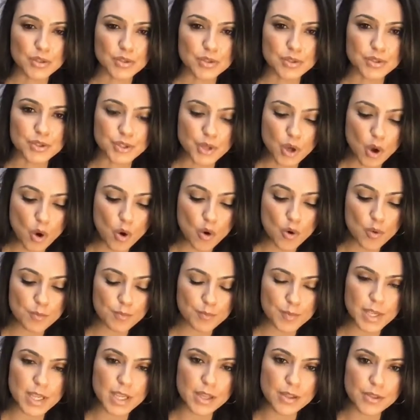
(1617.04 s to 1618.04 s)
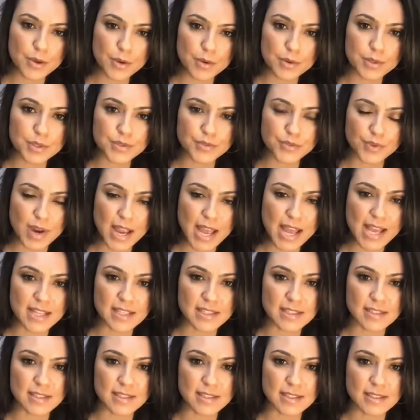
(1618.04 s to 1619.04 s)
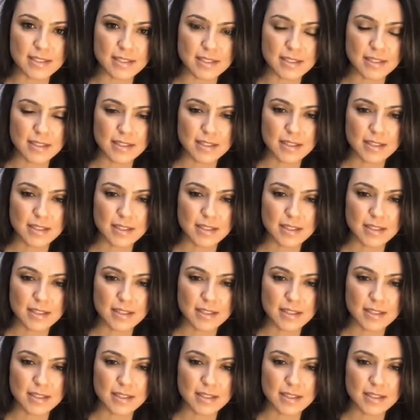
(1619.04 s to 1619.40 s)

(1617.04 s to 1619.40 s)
Don't be those friends